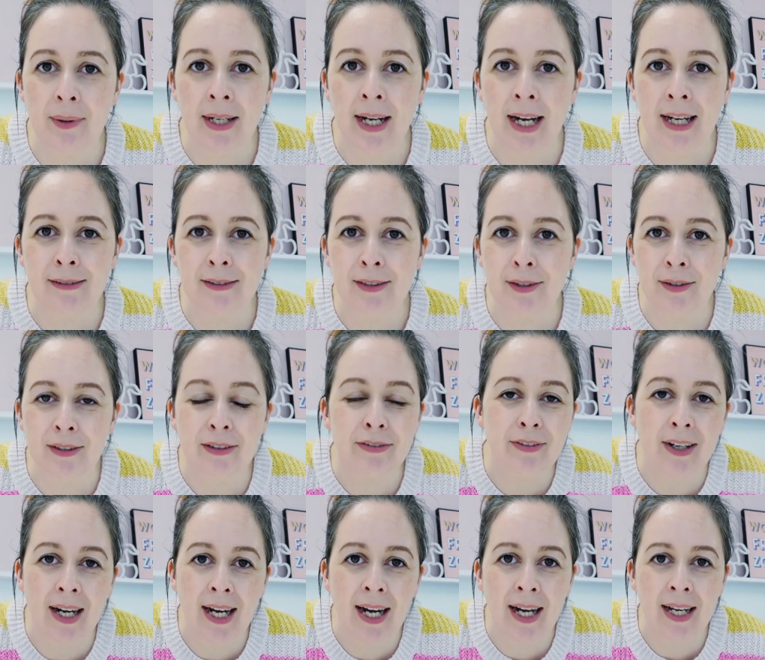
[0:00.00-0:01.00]
went absolutely
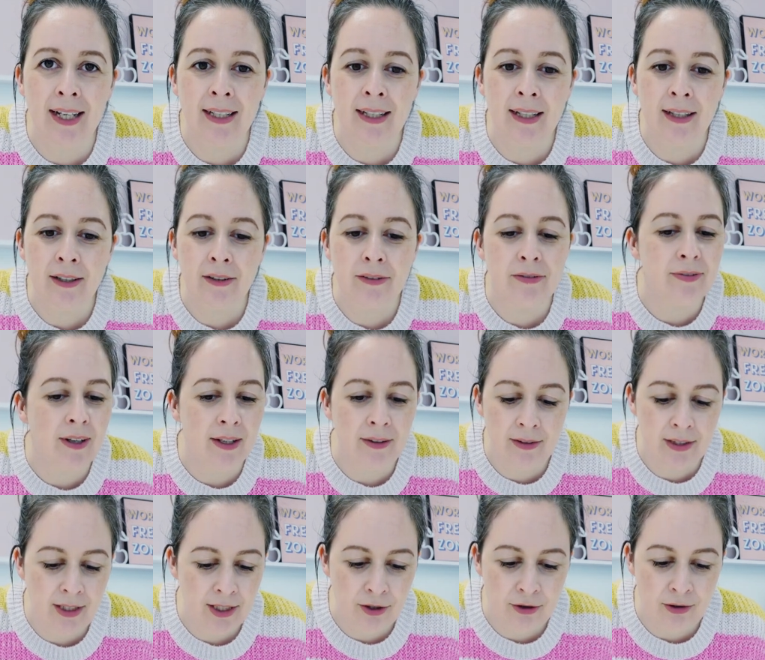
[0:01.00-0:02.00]
fine.
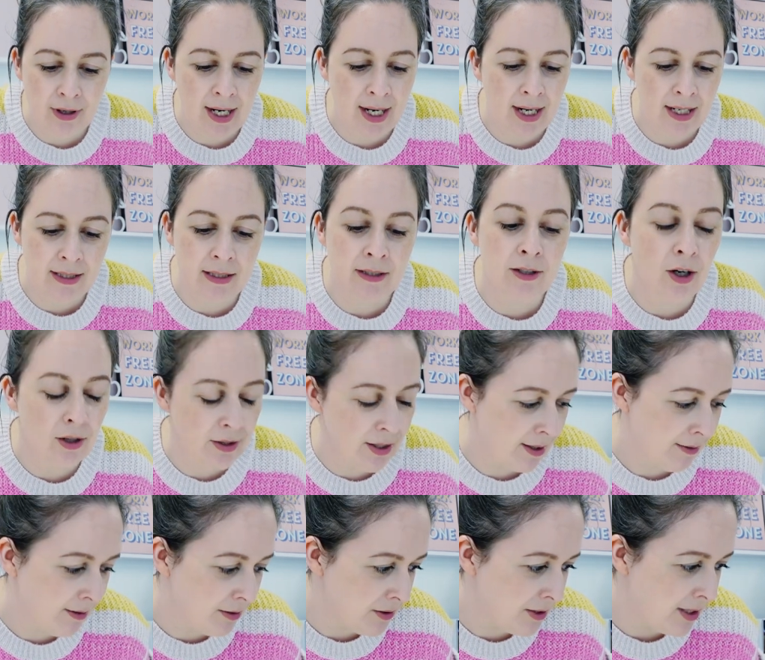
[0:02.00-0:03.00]
Found the address, got
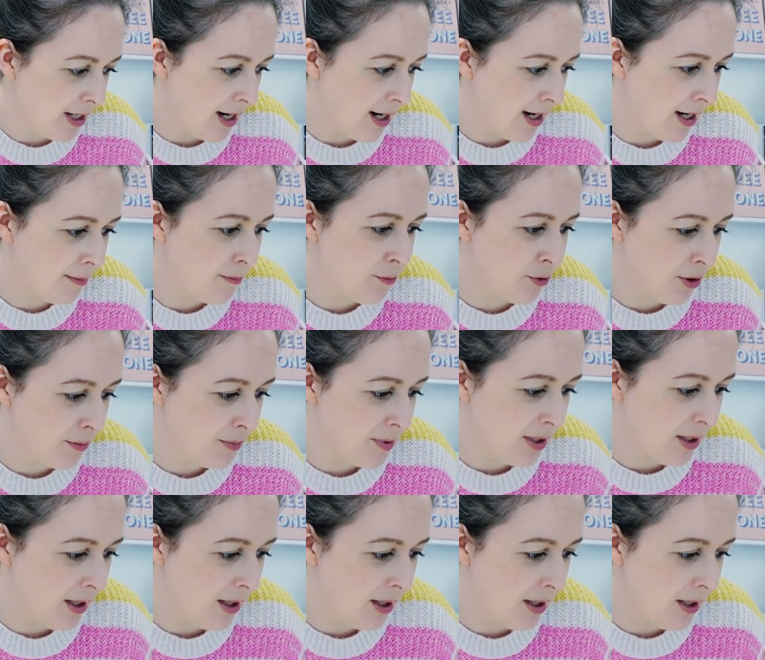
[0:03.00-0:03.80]
there on time, dropped